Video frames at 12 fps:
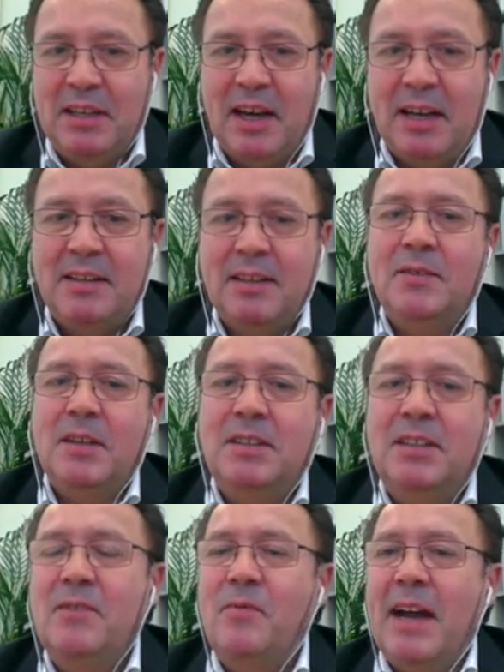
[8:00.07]
been done in
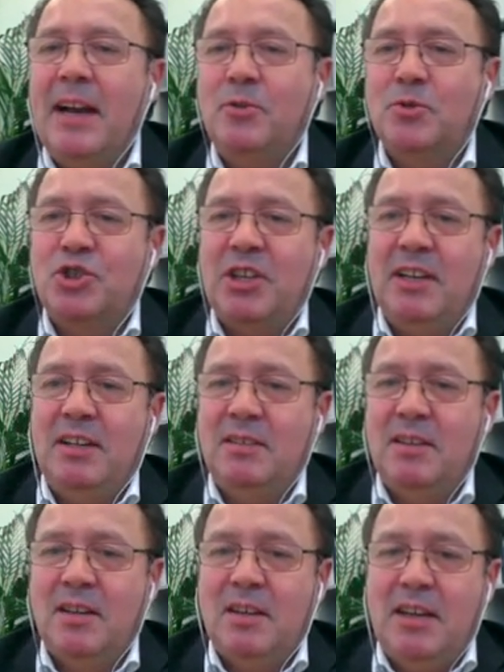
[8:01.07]
the tea value
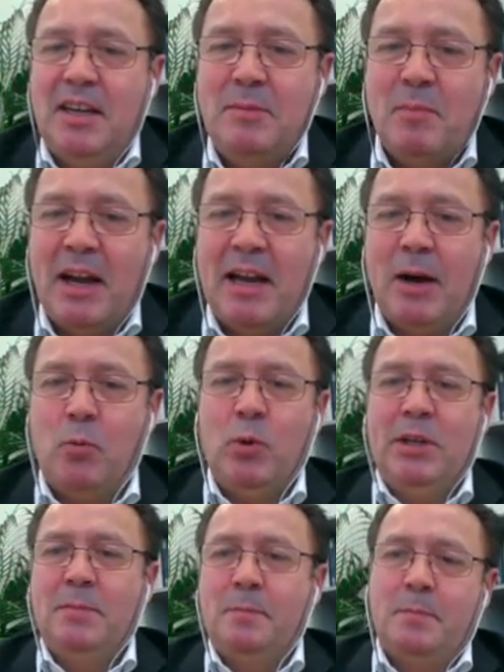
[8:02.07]
chain in
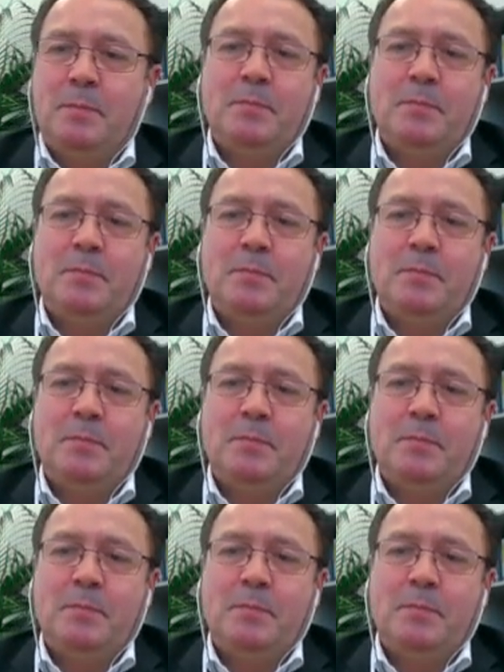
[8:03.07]
Malawi.